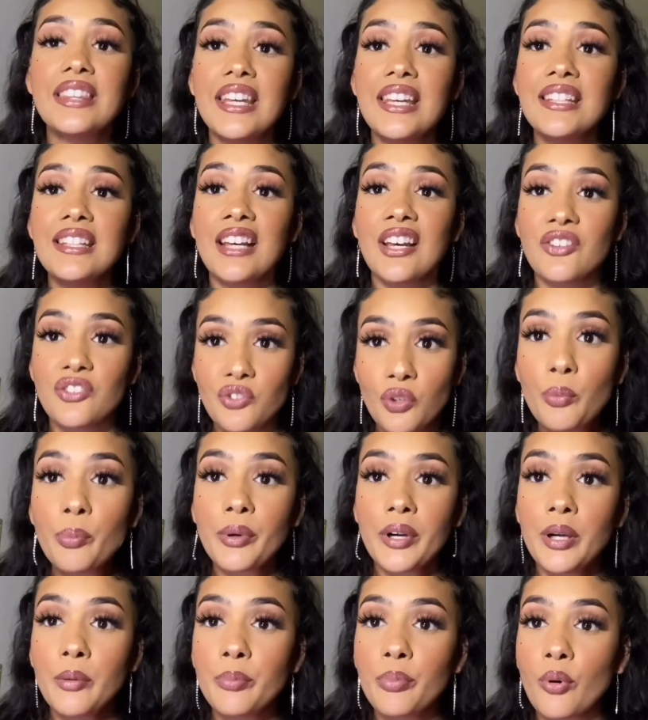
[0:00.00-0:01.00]
Thing that's
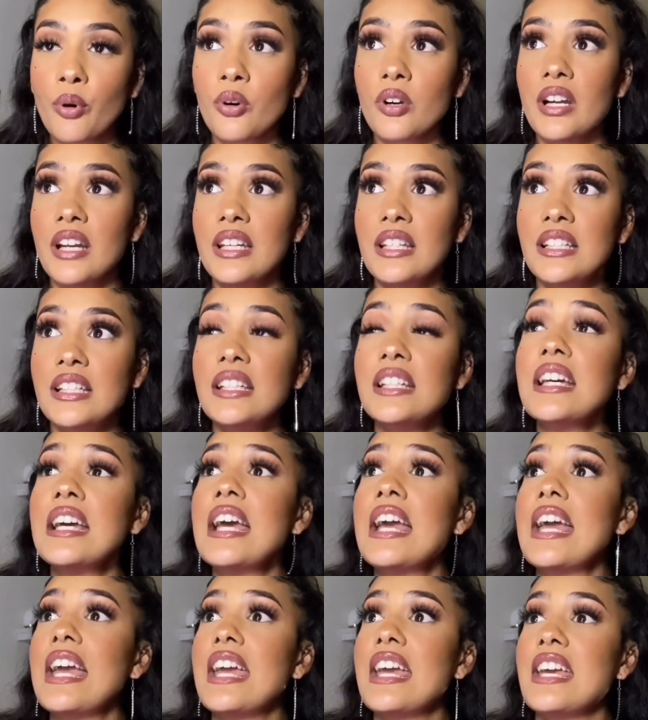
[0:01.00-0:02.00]
super important
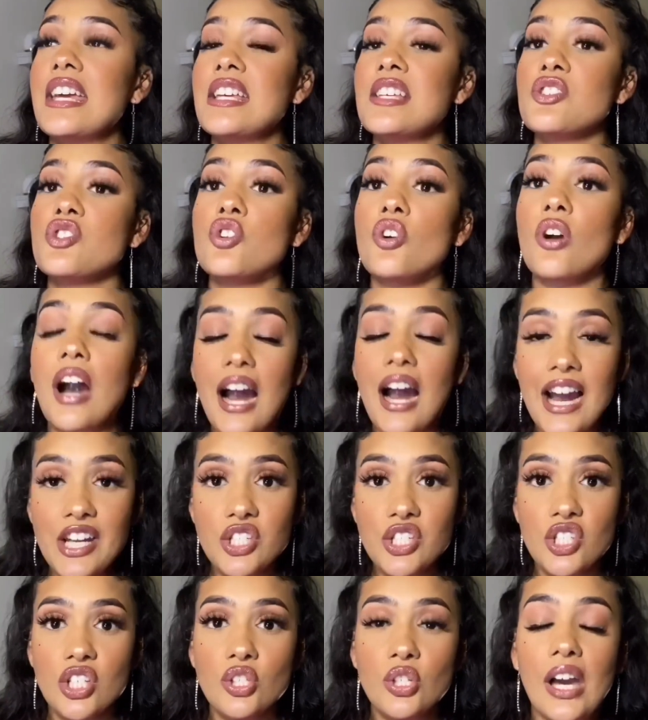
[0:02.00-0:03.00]
is your
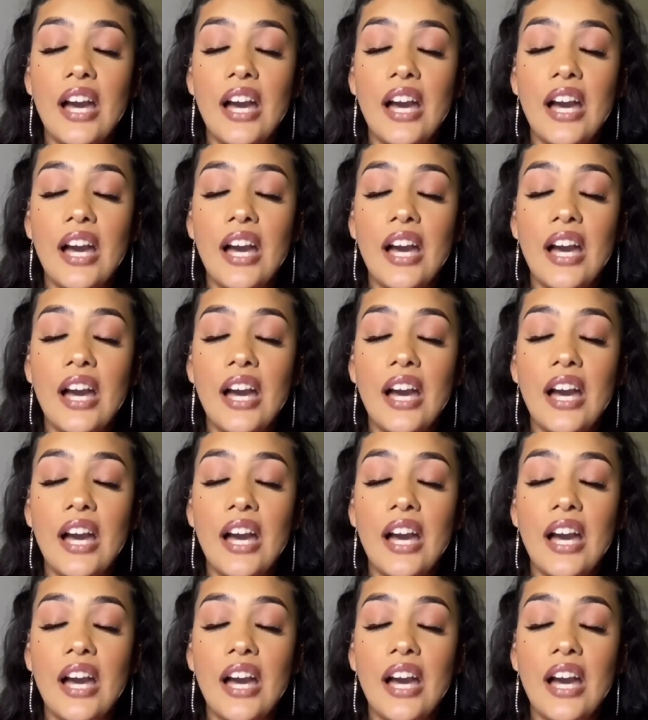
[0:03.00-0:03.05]
hygiene.